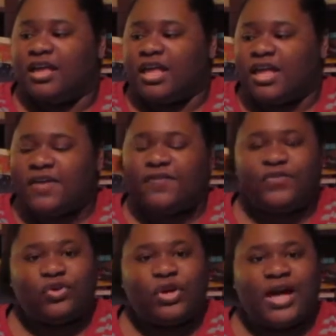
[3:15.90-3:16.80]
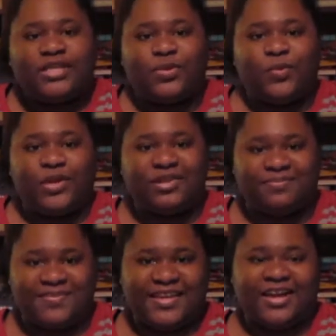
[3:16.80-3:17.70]
If you guys are
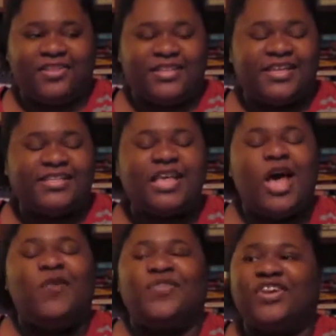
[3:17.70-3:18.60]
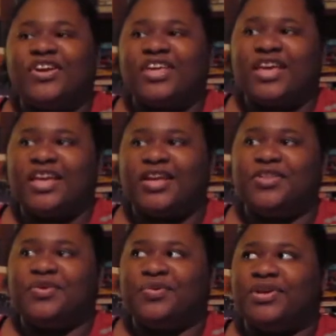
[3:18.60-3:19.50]
with me on this, when you're a kid
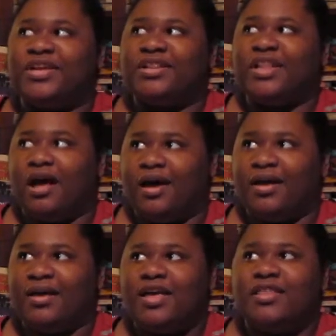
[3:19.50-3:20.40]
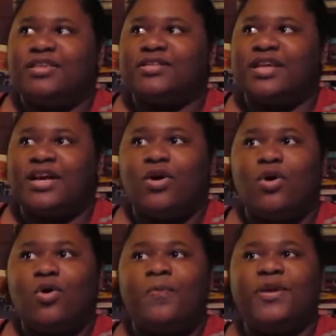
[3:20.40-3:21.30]
and you read a lot, there's like a
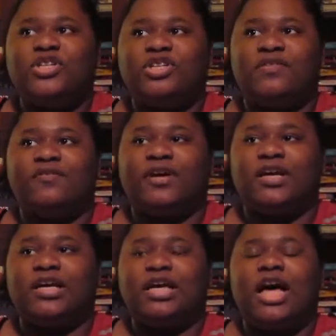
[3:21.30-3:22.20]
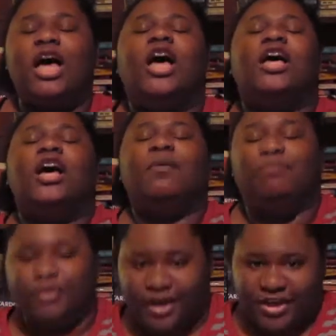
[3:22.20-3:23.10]
whole bunch of
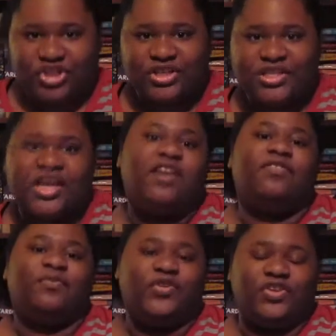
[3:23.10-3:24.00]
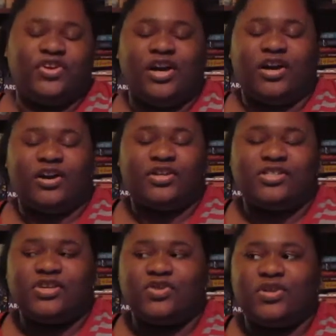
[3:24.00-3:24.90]
abridged stuff when you're younger.
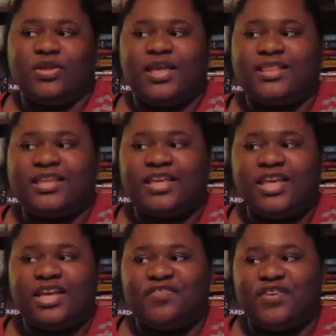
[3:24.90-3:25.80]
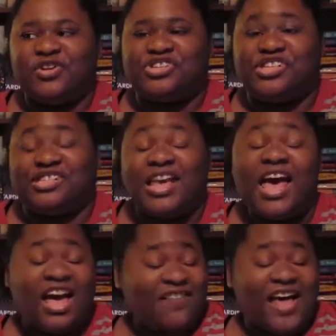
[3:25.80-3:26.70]
So, you know, like the kid versions
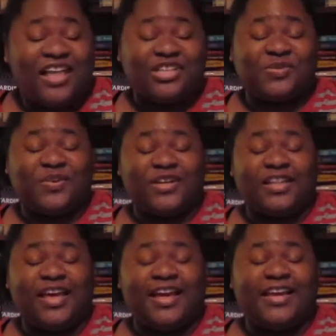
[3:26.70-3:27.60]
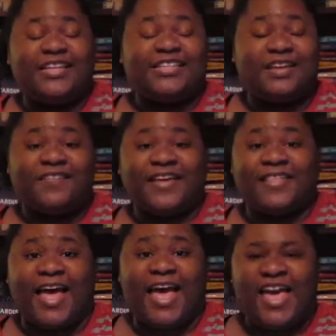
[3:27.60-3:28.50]
of Alice in Wonderland and stuff like
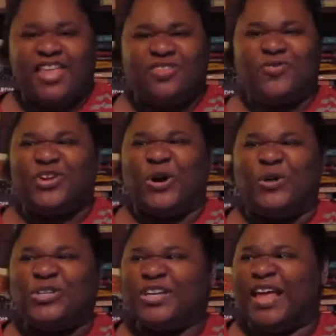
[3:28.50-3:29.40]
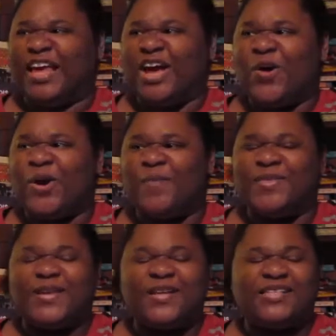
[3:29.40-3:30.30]
that. And then when you're older, you're like, hold on,
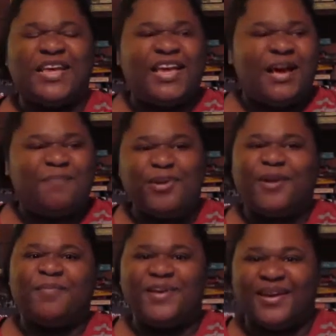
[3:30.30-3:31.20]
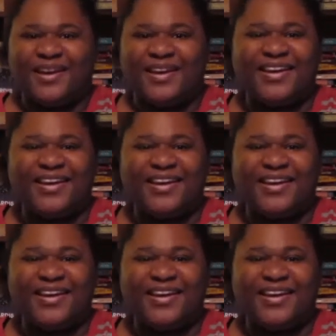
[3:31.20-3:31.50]
but there's a bigger book.